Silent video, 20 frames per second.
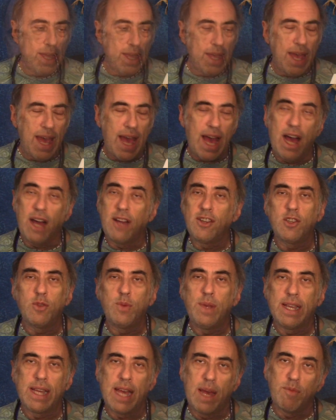How do we
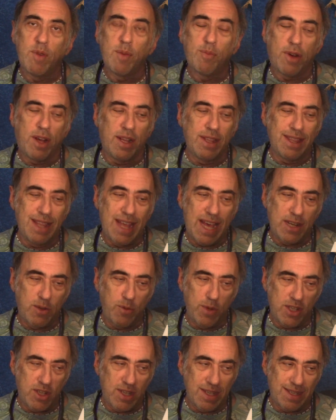come upon that
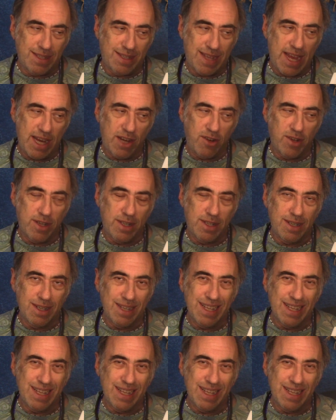which is sacred?